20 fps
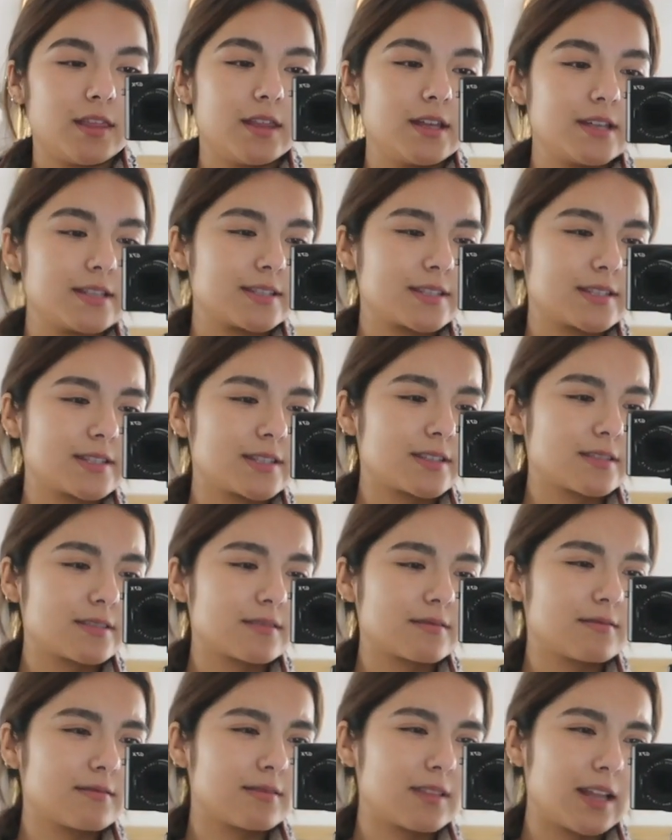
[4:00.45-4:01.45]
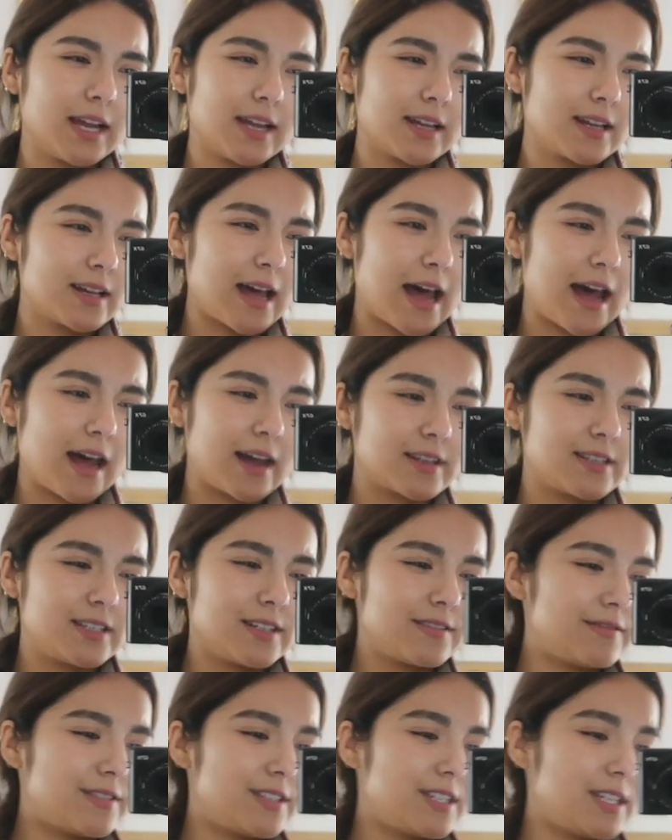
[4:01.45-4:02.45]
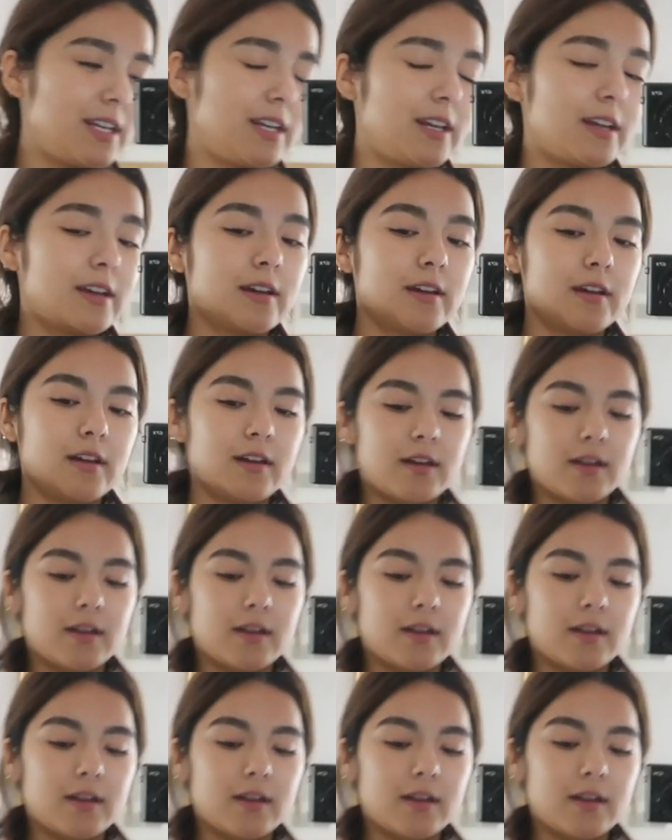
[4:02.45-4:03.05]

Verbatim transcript: this like active tea